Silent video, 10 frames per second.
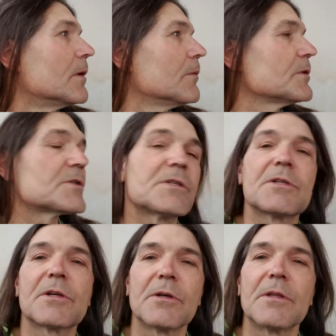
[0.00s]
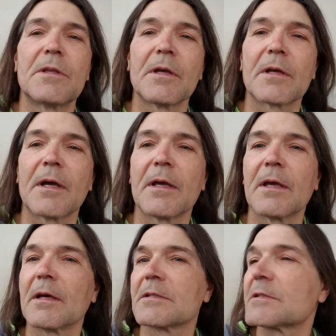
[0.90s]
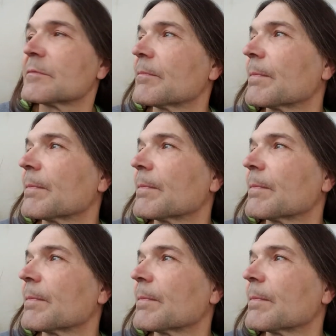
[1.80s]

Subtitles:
Which is a good thing, I guess.